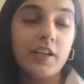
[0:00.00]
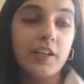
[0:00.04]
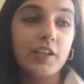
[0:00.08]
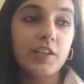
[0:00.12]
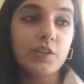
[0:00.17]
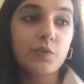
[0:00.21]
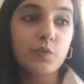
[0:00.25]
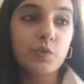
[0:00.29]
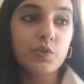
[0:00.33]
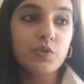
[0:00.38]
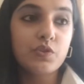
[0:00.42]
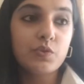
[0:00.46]

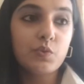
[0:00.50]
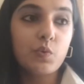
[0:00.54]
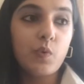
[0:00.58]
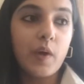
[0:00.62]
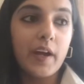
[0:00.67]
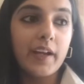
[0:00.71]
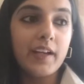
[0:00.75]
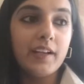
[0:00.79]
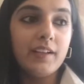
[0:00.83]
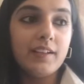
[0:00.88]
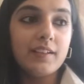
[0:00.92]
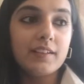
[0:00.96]
it was
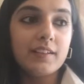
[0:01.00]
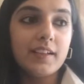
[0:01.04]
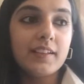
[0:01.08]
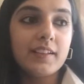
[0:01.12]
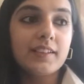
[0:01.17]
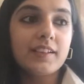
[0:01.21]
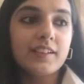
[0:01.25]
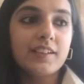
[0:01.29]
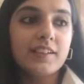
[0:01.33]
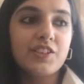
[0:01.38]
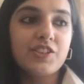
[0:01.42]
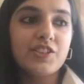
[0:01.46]
quite
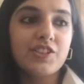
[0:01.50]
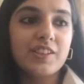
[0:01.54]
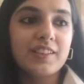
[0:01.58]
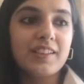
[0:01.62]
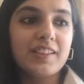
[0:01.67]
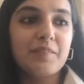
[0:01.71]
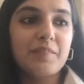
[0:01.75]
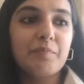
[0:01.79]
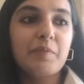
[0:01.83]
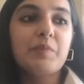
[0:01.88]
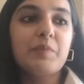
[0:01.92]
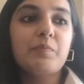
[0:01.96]

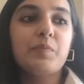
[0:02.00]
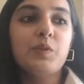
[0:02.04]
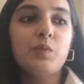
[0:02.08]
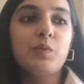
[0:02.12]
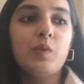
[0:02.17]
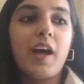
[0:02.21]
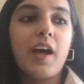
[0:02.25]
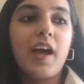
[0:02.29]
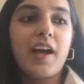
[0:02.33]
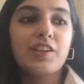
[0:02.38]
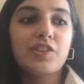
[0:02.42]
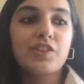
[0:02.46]
encouraging that
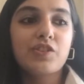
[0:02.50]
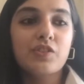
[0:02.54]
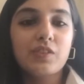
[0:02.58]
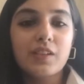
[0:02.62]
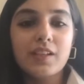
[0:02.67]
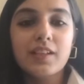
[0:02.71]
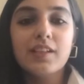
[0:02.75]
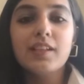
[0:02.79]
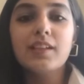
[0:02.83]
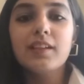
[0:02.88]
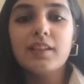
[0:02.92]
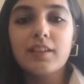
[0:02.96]
people were
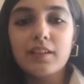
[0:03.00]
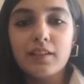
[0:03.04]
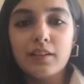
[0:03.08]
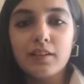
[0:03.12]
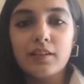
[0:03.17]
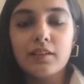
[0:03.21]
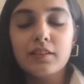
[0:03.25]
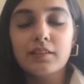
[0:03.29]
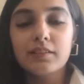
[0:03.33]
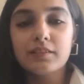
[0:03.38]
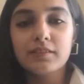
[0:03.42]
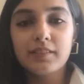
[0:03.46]
actually
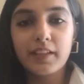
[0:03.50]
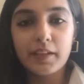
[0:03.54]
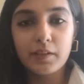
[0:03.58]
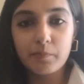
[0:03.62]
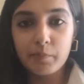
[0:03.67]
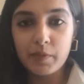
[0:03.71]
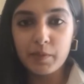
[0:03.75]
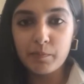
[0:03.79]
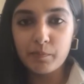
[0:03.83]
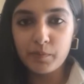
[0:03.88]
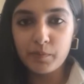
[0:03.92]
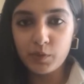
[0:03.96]

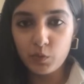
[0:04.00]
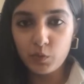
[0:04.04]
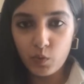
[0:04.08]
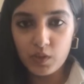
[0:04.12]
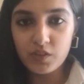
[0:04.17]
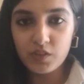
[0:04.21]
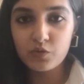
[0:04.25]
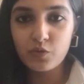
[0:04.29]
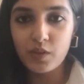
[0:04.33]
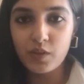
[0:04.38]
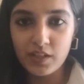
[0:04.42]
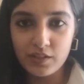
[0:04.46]
like, people who
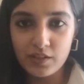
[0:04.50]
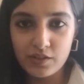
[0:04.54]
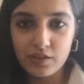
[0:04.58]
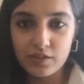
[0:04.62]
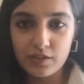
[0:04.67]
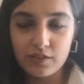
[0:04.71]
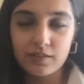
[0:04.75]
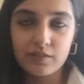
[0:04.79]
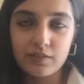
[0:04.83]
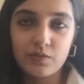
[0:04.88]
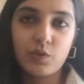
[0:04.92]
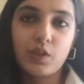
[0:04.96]
were
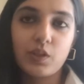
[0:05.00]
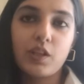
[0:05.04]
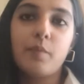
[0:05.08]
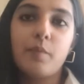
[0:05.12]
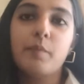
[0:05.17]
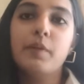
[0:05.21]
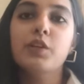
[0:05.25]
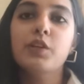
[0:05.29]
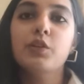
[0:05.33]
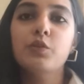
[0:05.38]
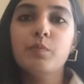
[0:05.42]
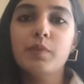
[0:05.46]
strangers were
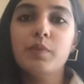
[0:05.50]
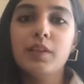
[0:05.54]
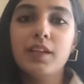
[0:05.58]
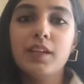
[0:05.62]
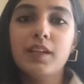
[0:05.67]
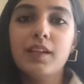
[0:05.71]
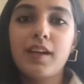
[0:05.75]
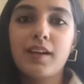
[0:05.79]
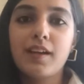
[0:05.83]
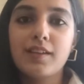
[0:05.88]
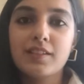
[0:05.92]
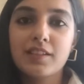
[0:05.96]
coming to
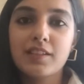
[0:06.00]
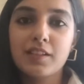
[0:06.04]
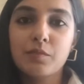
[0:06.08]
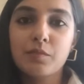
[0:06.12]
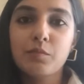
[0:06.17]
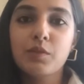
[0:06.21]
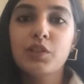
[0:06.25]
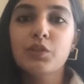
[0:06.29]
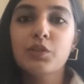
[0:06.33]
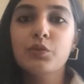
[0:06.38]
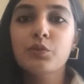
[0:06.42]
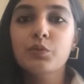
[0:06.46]
me and
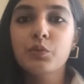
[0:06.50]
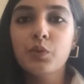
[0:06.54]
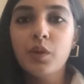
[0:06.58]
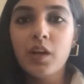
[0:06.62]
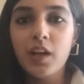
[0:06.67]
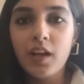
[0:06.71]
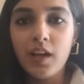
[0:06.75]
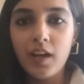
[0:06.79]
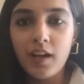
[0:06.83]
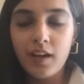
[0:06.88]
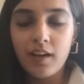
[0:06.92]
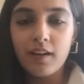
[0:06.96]
asking me to
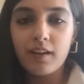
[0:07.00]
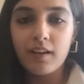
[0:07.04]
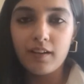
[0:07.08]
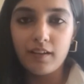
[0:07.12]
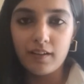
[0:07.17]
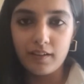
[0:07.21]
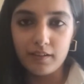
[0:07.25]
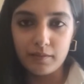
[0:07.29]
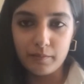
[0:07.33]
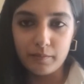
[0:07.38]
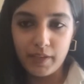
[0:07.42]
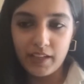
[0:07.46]

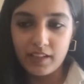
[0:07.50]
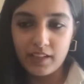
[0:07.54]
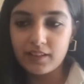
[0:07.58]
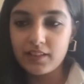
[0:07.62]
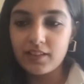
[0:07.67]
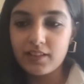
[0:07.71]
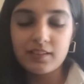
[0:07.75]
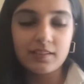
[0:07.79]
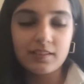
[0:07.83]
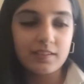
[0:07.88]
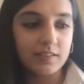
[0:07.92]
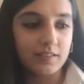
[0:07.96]
make
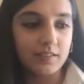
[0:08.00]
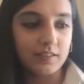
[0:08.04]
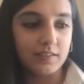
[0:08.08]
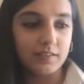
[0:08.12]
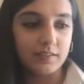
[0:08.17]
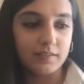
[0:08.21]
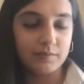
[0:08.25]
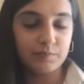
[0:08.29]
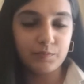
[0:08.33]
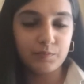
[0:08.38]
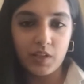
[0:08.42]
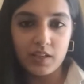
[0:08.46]
these
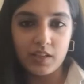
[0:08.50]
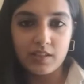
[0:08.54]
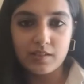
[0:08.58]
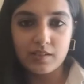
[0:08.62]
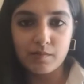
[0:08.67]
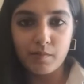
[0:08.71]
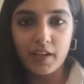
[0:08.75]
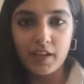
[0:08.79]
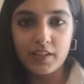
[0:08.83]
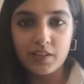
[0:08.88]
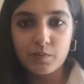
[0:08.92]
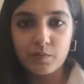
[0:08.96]

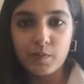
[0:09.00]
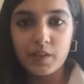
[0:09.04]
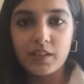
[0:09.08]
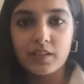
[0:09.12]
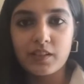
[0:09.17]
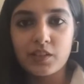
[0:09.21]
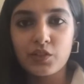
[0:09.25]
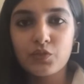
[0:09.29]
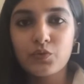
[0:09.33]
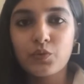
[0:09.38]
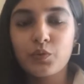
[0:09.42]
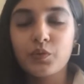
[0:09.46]
customized
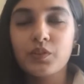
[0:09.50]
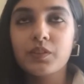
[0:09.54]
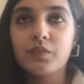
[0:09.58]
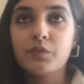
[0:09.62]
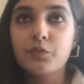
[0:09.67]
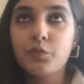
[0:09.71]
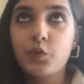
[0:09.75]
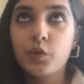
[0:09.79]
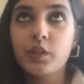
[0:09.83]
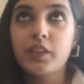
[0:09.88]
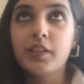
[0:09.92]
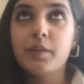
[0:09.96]
paintings
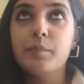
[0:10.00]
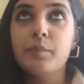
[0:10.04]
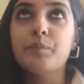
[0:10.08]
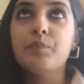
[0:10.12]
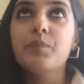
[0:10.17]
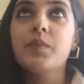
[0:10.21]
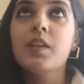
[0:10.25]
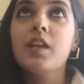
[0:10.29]
for them.